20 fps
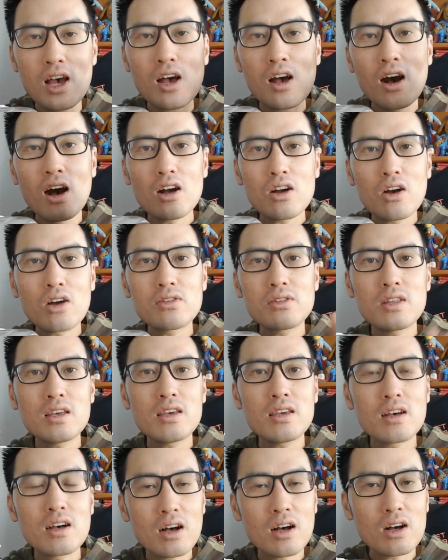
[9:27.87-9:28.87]
I got
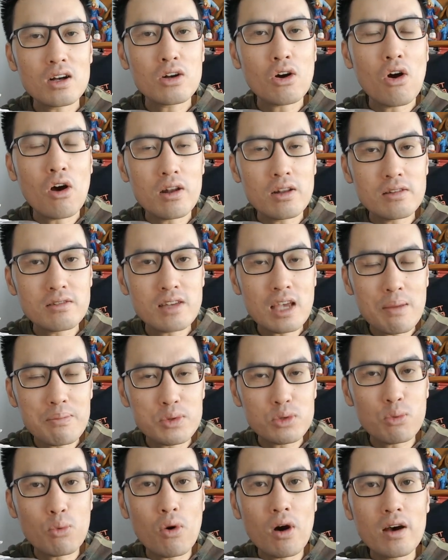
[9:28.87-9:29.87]
the
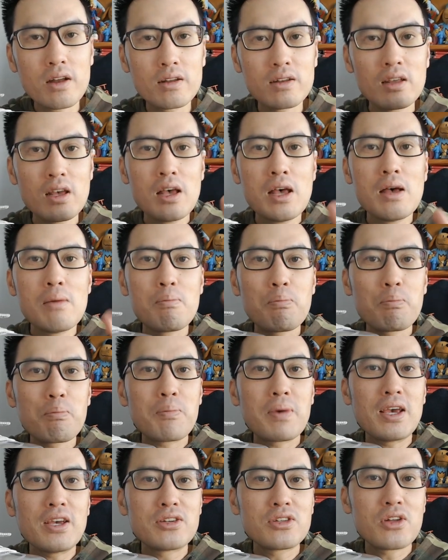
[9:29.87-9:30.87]
Concepts one
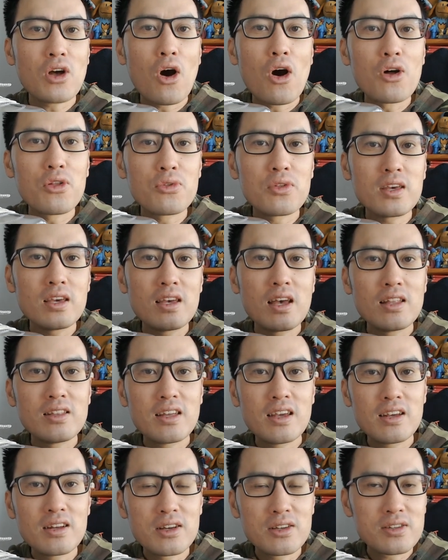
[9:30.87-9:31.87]
based on the
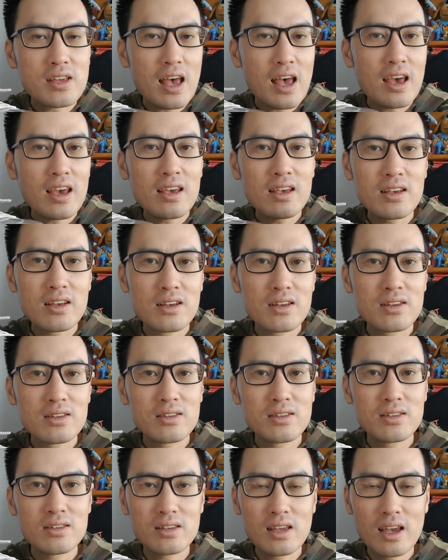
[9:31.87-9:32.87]
Adidas
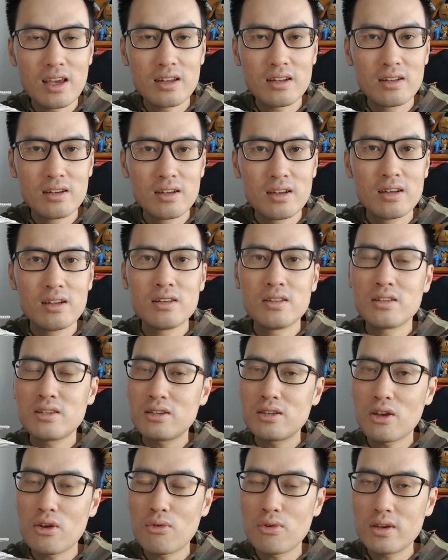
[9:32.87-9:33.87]
AZ
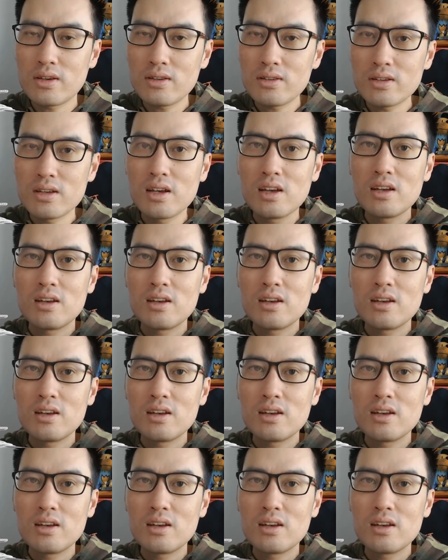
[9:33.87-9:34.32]
series,